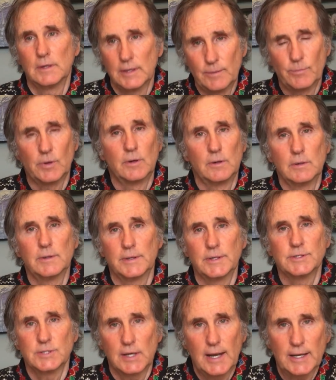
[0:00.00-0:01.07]
liberal
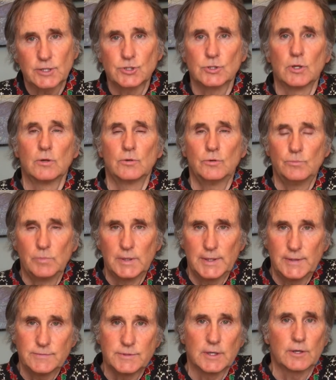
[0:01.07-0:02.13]
intellectual who
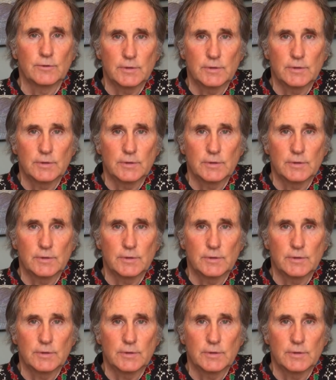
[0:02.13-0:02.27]
believes that